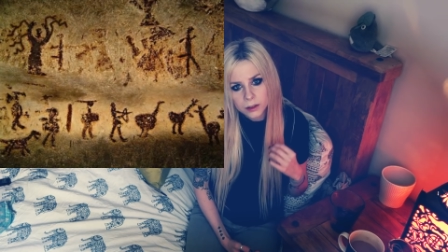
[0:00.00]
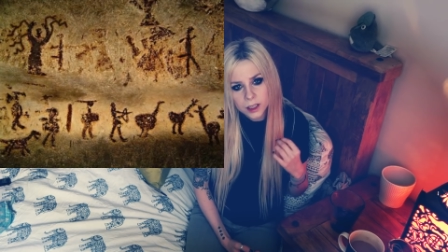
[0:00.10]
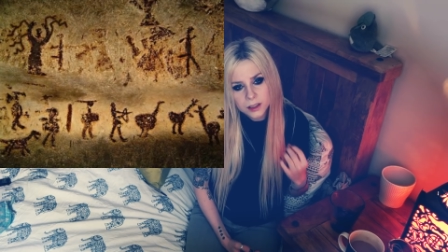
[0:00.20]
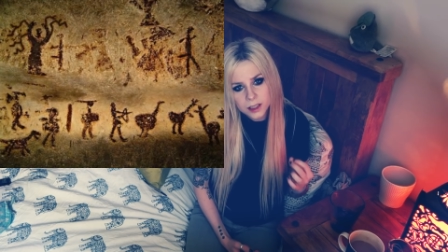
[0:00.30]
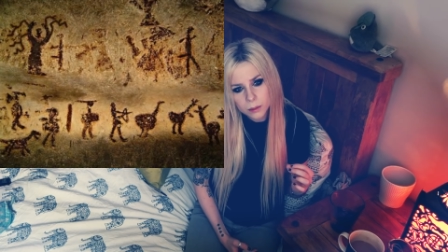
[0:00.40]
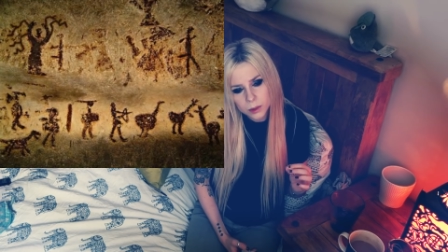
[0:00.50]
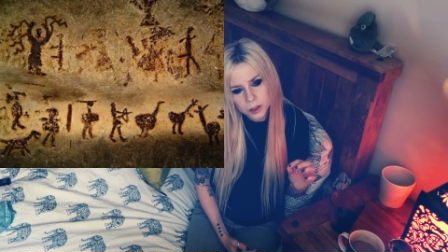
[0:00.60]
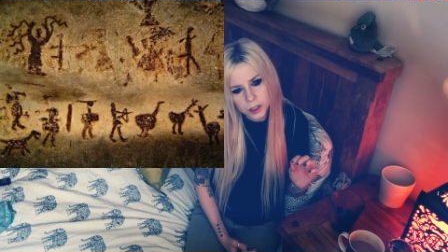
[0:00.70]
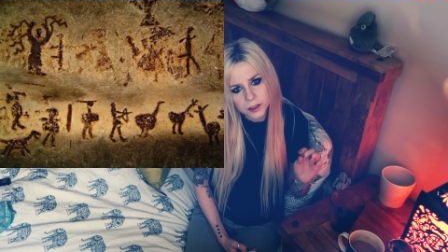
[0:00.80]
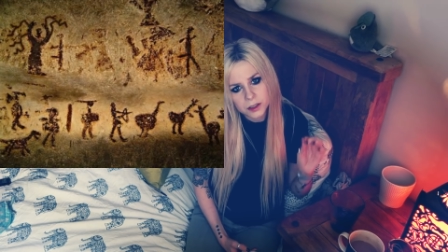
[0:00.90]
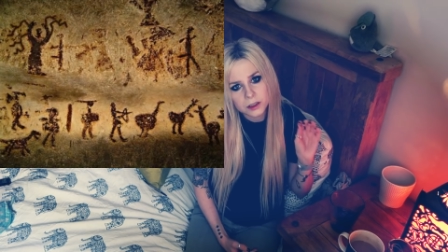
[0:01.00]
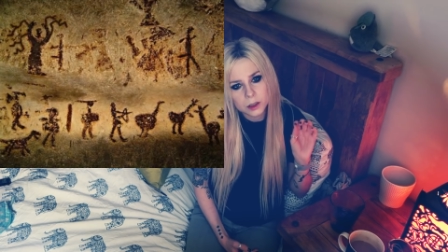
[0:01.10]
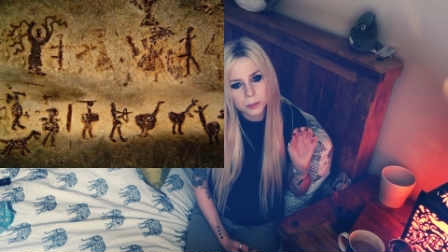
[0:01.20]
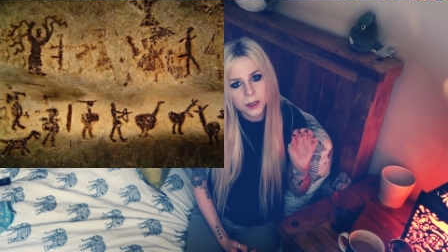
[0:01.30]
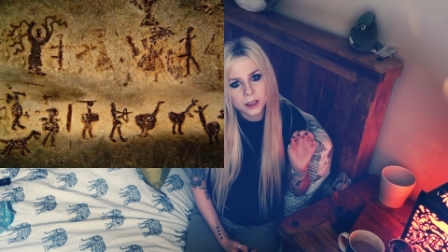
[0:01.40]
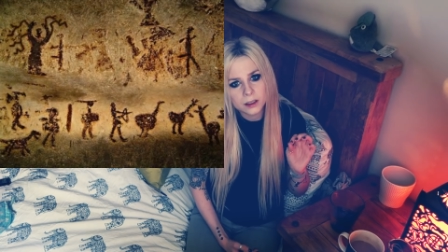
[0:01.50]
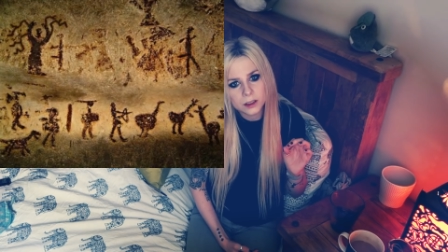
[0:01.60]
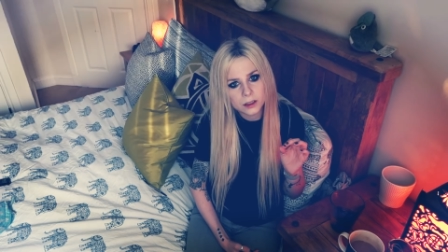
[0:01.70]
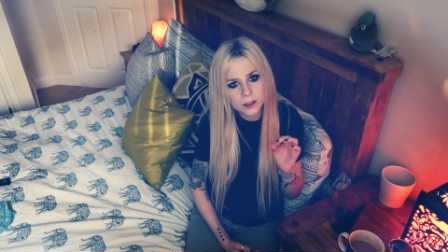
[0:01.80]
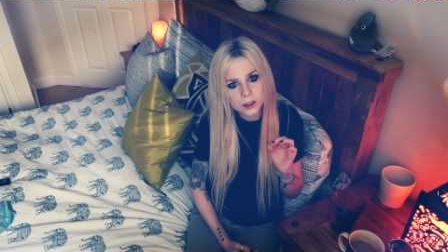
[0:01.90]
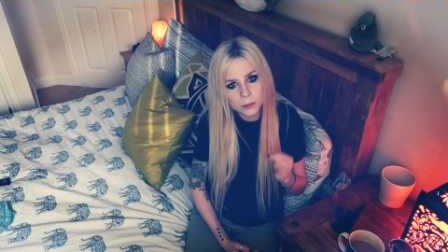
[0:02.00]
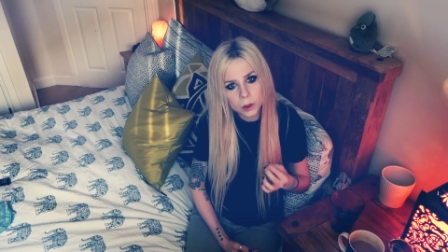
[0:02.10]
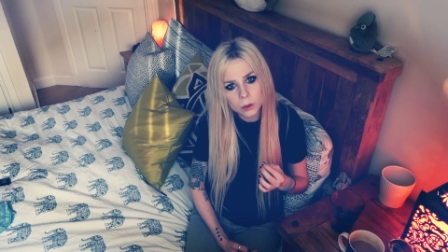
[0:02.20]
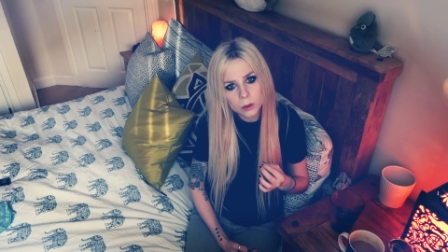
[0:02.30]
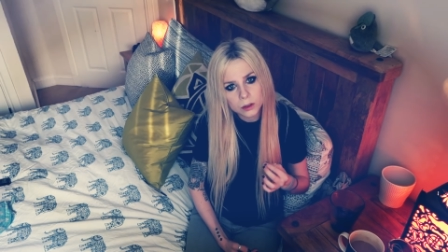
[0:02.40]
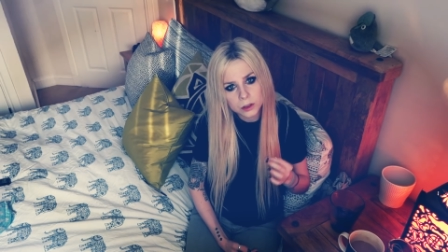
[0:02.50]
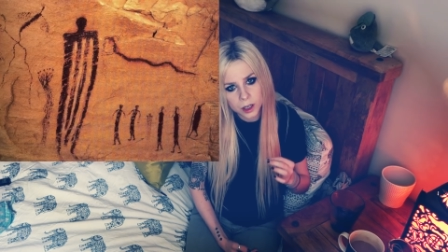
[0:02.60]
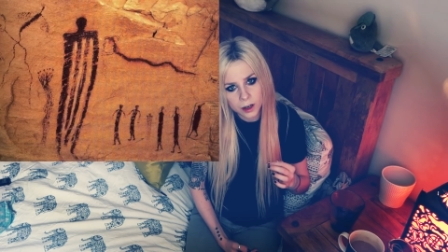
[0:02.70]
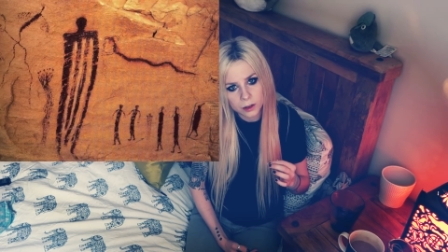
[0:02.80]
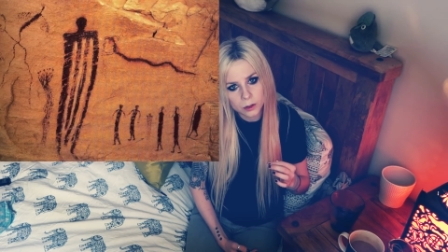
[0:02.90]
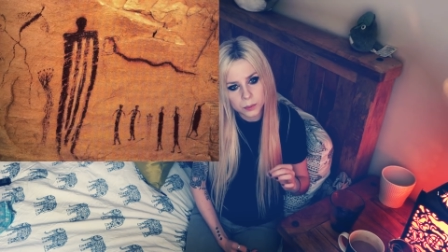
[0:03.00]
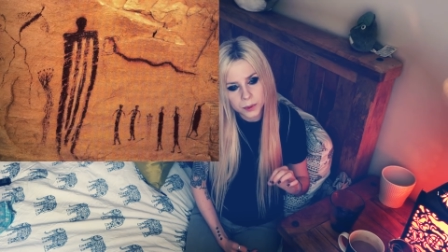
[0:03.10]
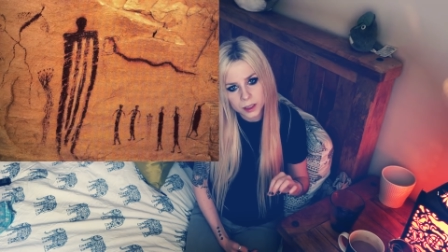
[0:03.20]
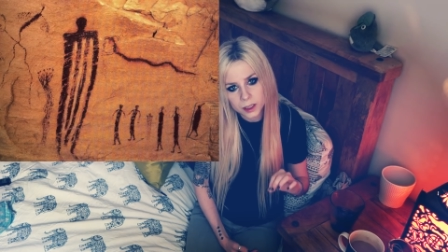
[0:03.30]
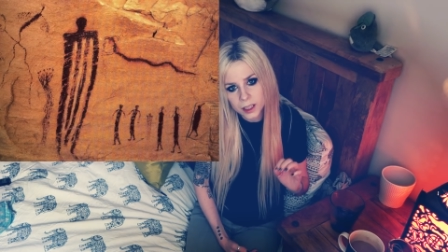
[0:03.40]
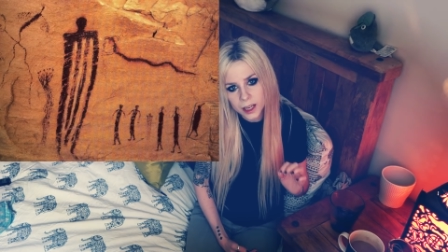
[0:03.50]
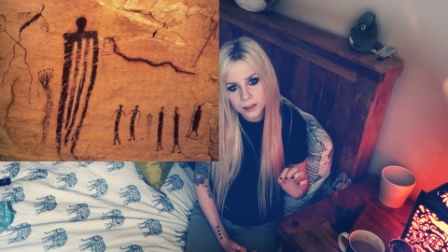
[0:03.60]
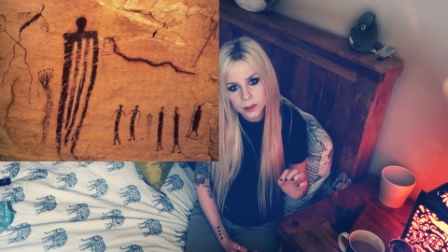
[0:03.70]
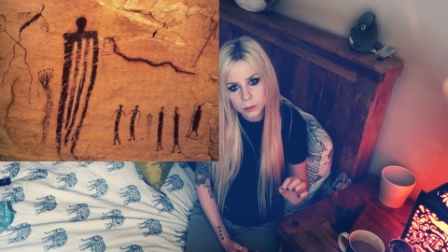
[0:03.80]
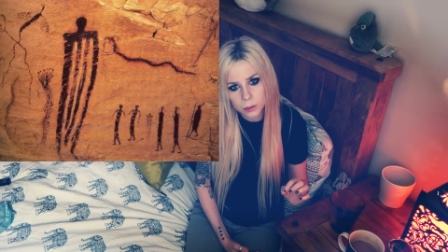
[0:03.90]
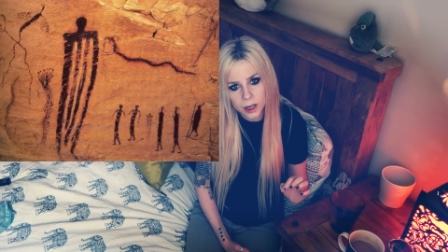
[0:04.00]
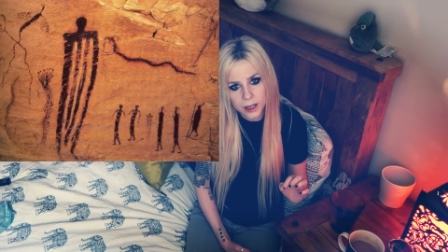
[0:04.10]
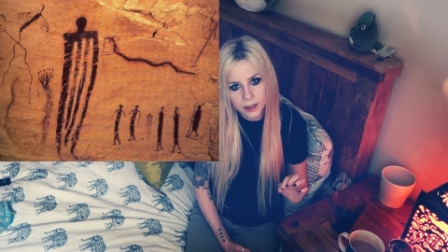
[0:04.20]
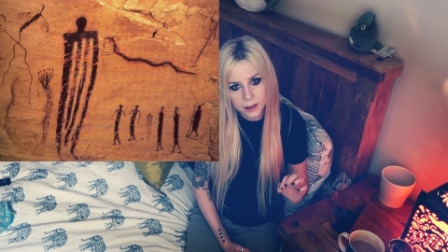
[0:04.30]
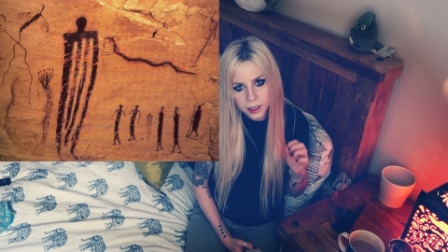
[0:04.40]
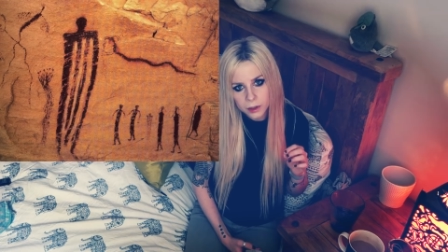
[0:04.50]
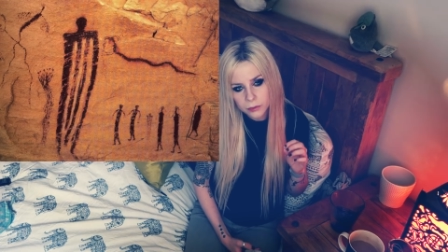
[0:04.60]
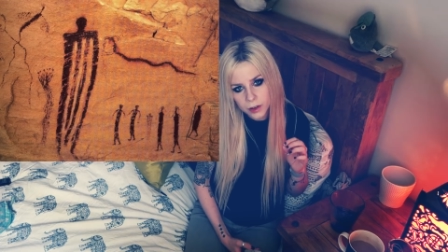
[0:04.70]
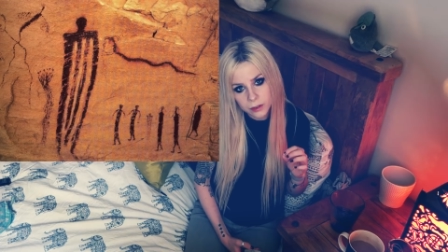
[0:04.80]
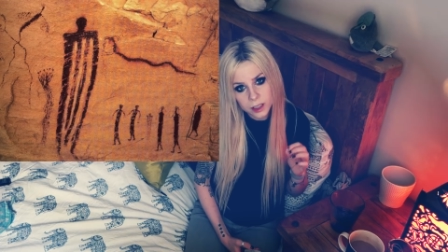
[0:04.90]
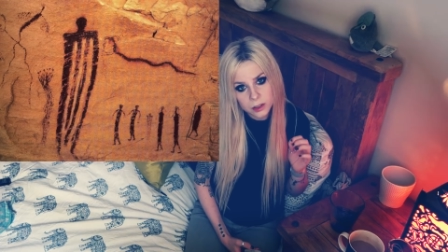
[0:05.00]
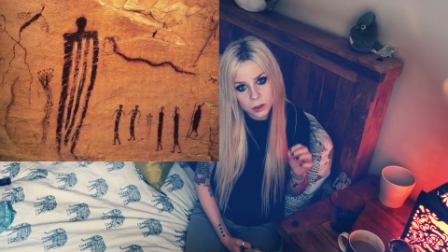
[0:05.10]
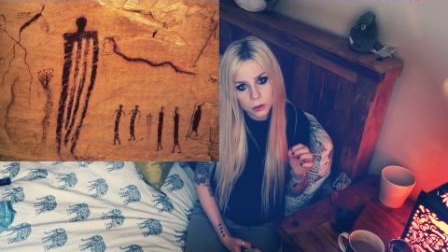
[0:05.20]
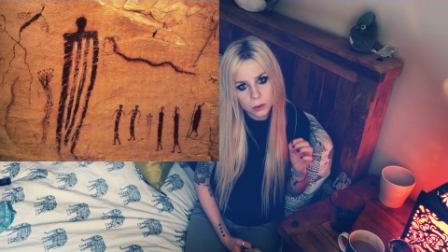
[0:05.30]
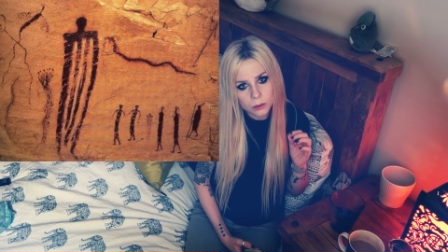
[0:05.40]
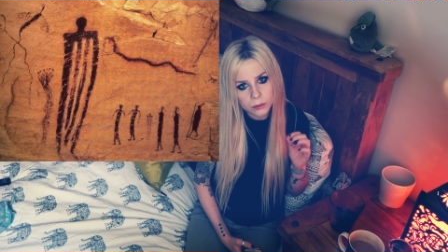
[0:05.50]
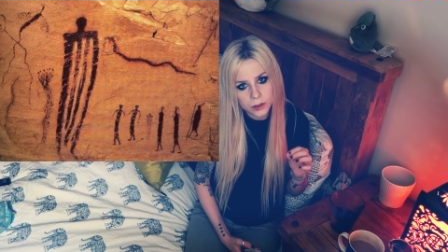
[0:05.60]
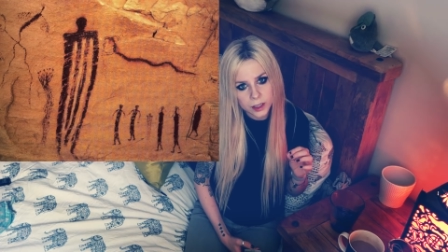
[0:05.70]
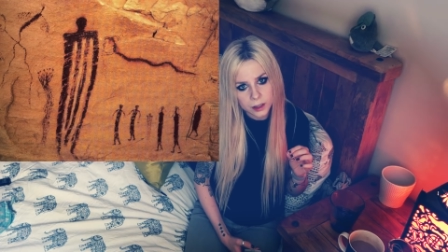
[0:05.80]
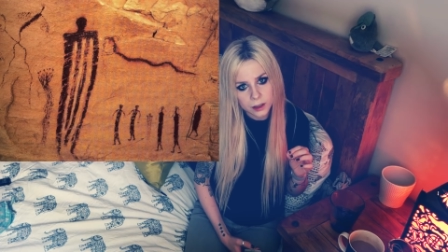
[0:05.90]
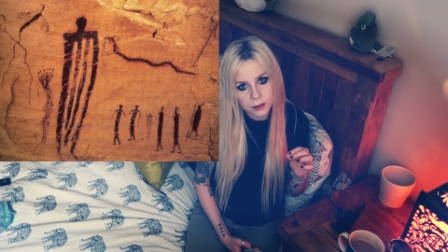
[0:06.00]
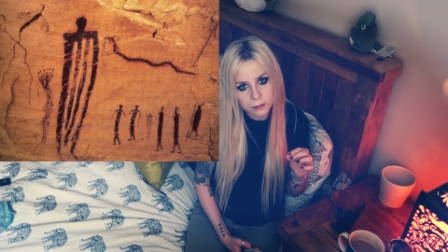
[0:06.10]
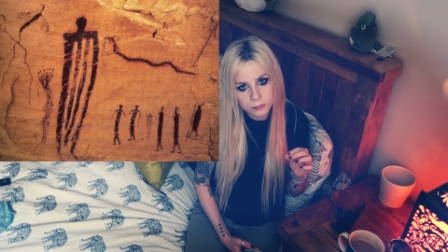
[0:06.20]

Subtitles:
These images depict a small child being led away by a very tall figure.